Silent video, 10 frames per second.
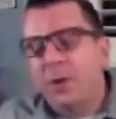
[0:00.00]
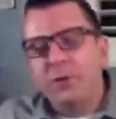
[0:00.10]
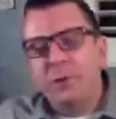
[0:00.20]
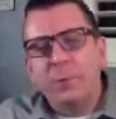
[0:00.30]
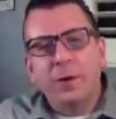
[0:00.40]

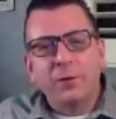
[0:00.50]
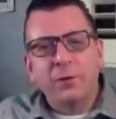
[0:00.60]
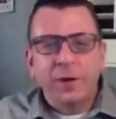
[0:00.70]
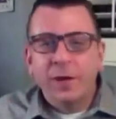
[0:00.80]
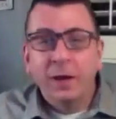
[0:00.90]
much about
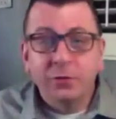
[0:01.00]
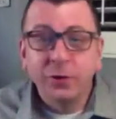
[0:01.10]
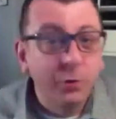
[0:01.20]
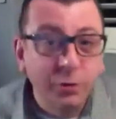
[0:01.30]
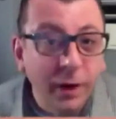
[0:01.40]
Australia is
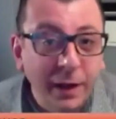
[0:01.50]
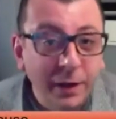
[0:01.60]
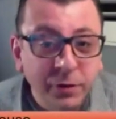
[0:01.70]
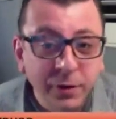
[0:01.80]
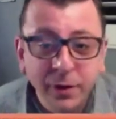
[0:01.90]
so
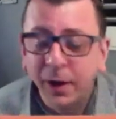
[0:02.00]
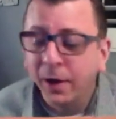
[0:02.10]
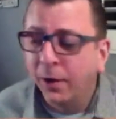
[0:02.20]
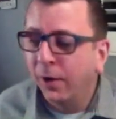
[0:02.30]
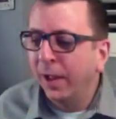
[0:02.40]
strange, you
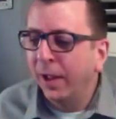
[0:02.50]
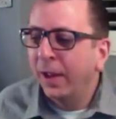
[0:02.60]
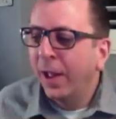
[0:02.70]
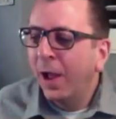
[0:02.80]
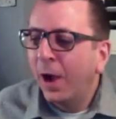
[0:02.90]
know,
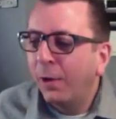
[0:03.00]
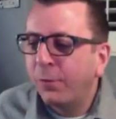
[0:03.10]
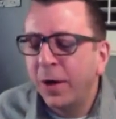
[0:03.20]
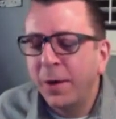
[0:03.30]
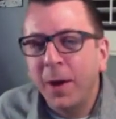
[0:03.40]
and a
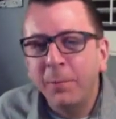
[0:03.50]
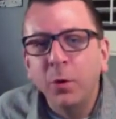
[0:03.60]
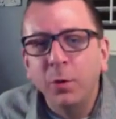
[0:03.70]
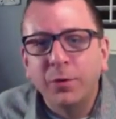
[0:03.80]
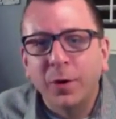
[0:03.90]
friend of mine
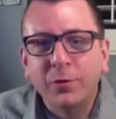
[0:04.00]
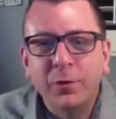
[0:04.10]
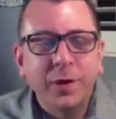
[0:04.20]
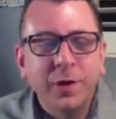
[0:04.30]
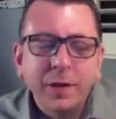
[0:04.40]
moved to
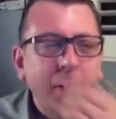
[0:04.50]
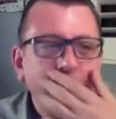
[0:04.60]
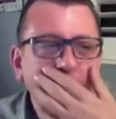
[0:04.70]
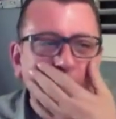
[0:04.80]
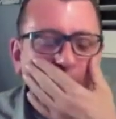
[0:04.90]
Australia
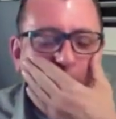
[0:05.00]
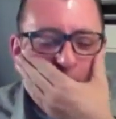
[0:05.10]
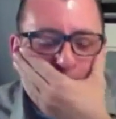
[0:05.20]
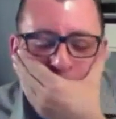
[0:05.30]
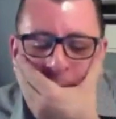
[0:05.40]
years ago,